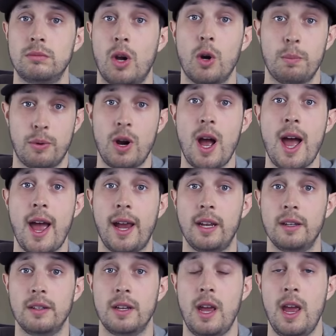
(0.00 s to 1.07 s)
her pride
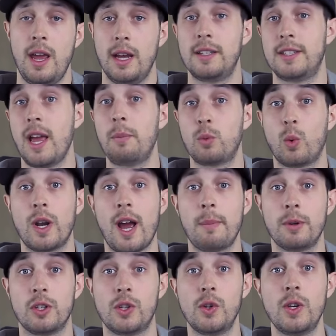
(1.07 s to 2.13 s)
and accept what
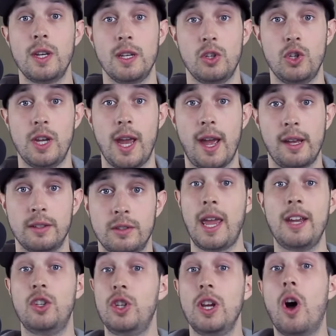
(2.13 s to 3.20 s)
opportunity she has.
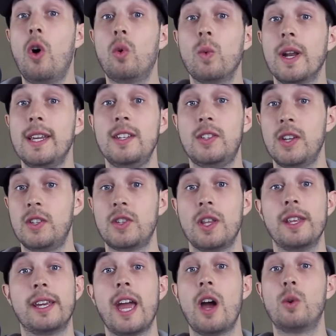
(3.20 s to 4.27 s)
Hey, she already sits on
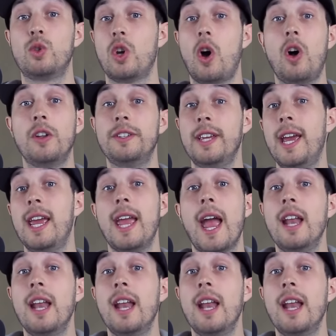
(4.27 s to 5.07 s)
the couch all day